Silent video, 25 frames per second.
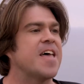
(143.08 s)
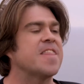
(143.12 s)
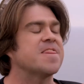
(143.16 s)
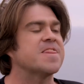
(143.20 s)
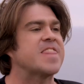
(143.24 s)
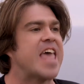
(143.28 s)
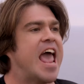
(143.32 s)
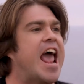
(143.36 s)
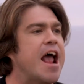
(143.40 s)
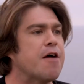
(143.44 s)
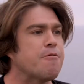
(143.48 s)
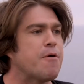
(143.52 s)

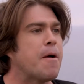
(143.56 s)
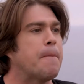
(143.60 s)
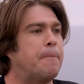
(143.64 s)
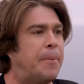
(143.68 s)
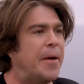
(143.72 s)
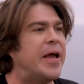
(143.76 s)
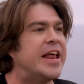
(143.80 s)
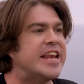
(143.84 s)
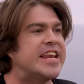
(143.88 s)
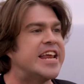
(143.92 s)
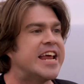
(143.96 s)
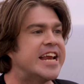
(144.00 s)
that their
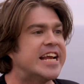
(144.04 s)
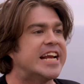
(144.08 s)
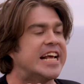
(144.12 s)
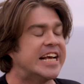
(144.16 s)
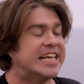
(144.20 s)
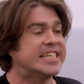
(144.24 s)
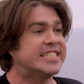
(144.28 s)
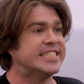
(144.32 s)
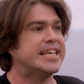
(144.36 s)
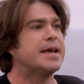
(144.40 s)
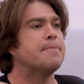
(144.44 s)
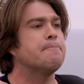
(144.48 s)
opinion
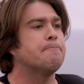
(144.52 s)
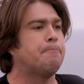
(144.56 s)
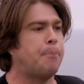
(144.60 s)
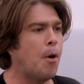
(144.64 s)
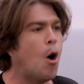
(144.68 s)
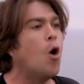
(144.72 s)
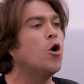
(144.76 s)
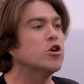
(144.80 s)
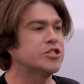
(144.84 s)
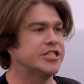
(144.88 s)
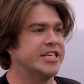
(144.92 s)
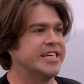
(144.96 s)
is
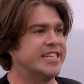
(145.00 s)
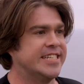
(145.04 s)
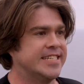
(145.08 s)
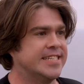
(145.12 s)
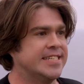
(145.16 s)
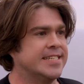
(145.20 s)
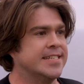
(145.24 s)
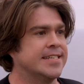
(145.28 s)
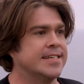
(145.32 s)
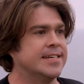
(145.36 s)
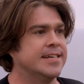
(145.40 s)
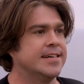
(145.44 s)

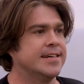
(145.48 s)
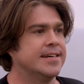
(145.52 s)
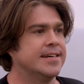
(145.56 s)
important.